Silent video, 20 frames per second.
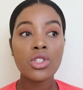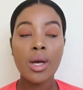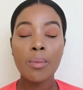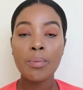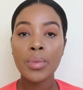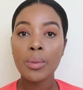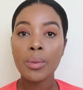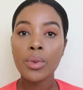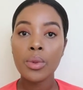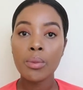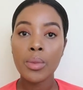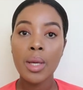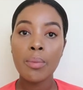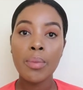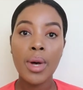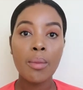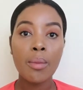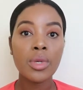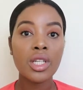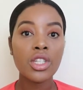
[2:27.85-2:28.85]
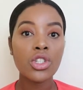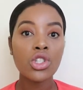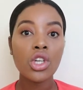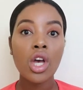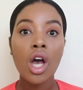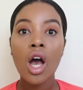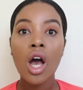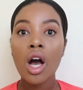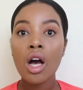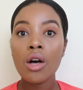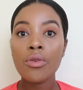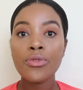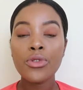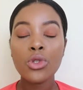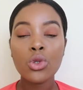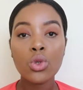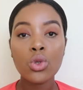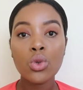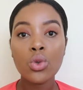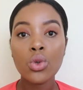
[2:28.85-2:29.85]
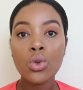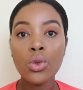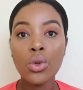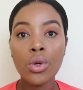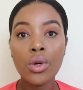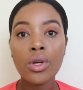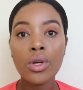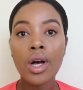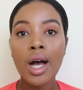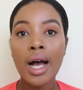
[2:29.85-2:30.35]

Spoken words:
Some people may publish a few